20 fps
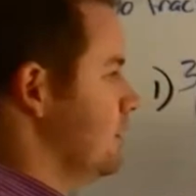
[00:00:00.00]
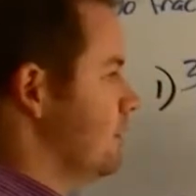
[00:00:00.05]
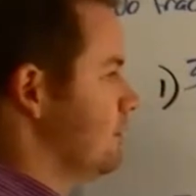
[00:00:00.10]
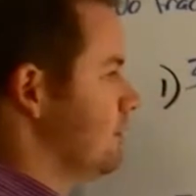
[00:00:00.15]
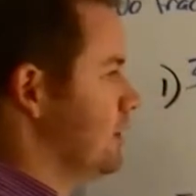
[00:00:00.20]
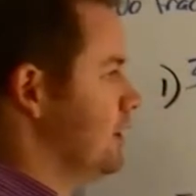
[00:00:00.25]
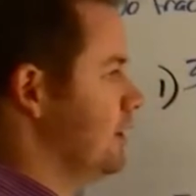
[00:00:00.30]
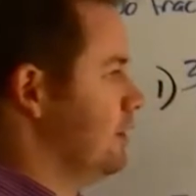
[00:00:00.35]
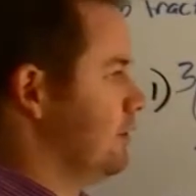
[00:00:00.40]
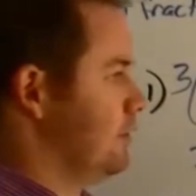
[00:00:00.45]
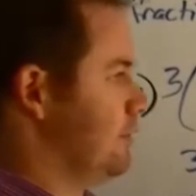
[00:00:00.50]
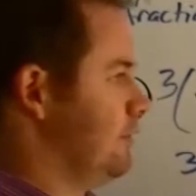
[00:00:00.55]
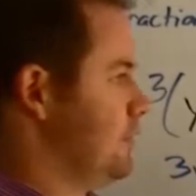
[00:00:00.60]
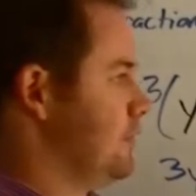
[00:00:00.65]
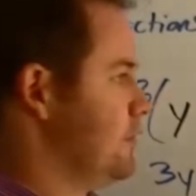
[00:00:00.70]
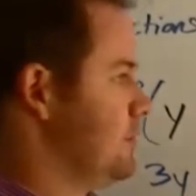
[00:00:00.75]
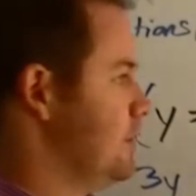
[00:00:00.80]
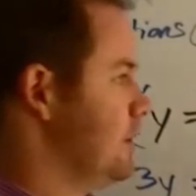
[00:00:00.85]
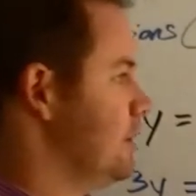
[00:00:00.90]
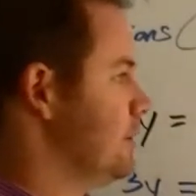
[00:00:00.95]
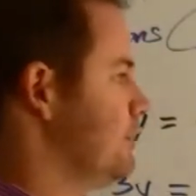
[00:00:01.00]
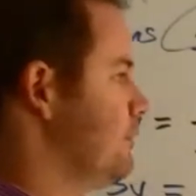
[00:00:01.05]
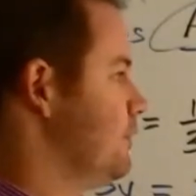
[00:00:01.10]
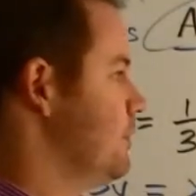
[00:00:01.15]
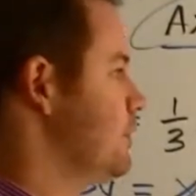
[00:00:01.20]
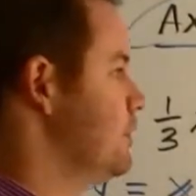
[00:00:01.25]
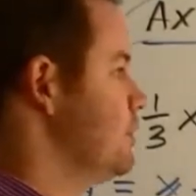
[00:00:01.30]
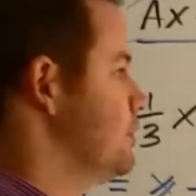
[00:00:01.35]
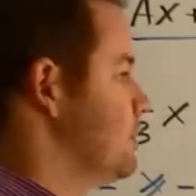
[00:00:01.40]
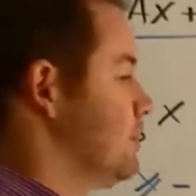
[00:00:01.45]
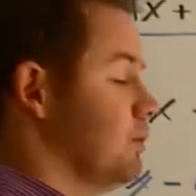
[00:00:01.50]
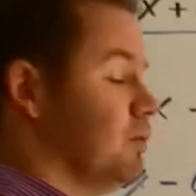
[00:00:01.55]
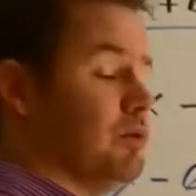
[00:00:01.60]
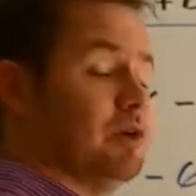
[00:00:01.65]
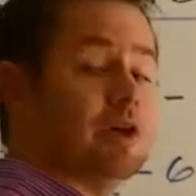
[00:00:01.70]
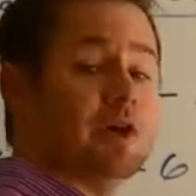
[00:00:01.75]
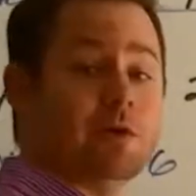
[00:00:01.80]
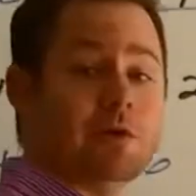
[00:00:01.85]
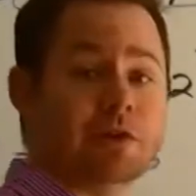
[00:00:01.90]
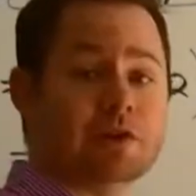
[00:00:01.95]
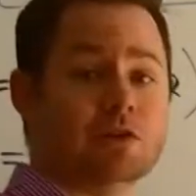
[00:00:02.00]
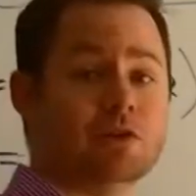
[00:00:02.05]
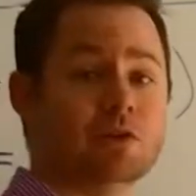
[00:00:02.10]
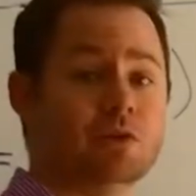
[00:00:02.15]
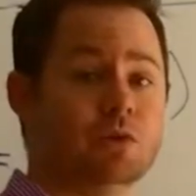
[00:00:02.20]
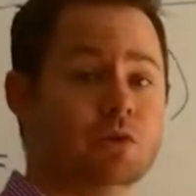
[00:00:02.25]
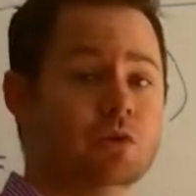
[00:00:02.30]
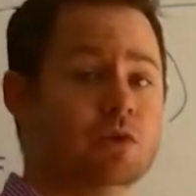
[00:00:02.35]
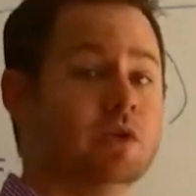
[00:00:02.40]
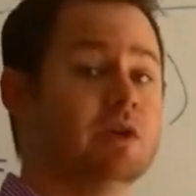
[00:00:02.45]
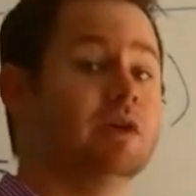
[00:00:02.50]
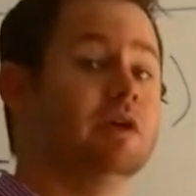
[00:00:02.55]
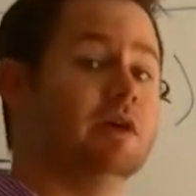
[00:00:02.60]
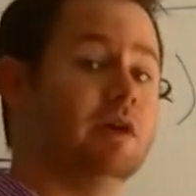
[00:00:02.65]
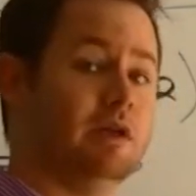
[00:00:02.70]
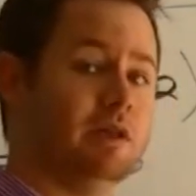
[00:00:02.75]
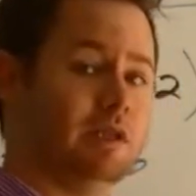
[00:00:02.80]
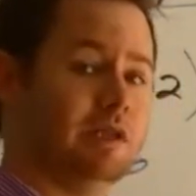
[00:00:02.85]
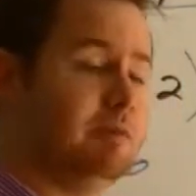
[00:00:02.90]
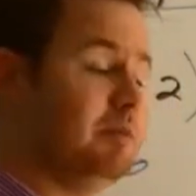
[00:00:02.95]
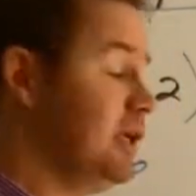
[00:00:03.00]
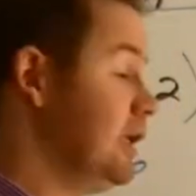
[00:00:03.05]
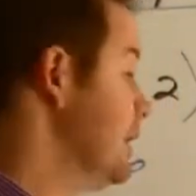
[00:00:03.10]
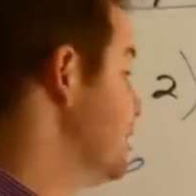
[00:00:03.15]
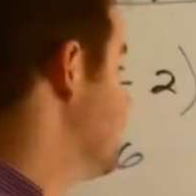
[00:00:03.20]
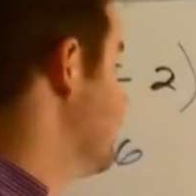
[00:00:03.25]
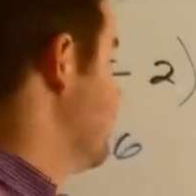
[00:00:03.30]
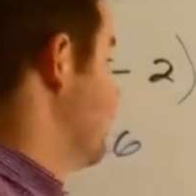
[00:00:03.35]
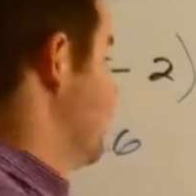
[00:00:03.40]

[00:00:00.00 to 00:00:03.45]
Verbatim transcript: over here, first things first, we're going to eliminate the